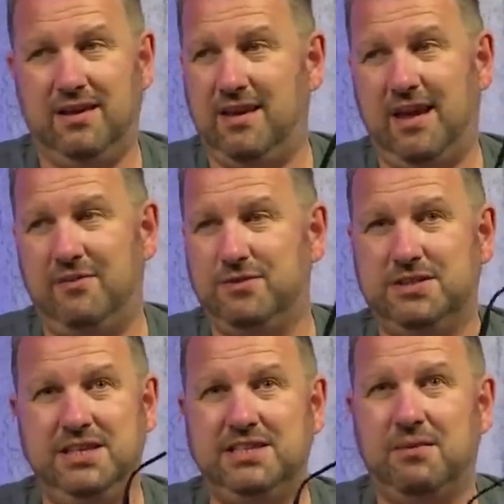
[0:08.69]
have to
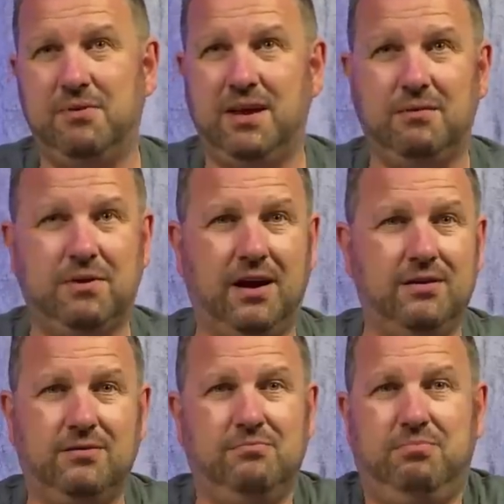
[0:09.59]
see something, I'm kind
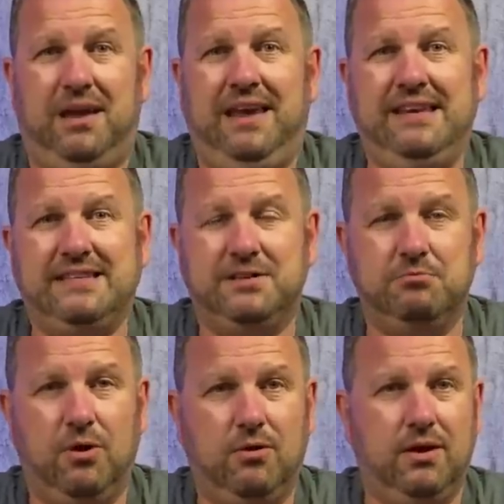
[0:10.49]
of blind as a
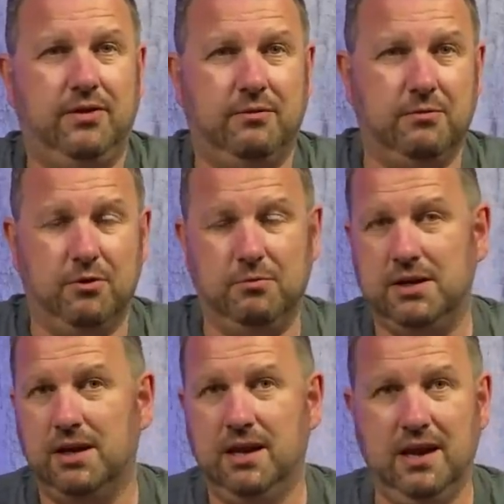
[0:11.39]
mole at the moment.
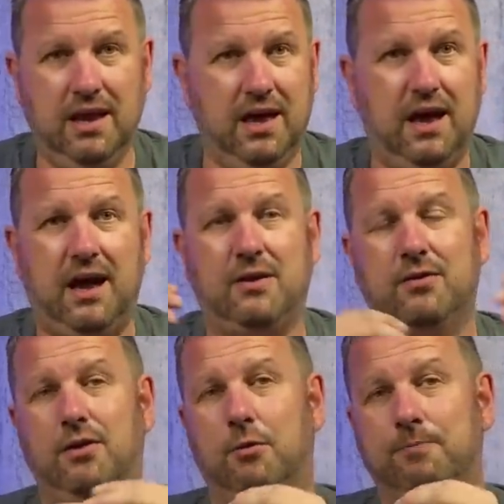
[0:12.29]
I don't
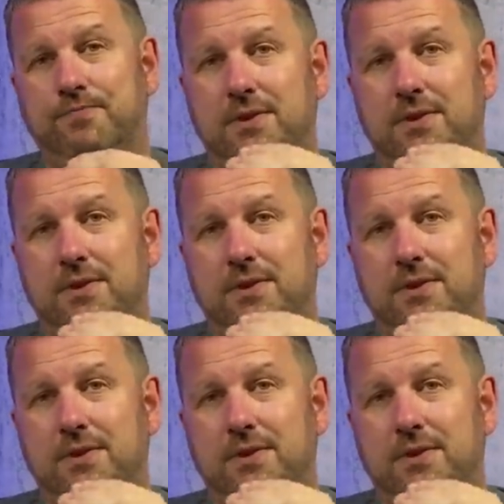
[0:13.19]
know.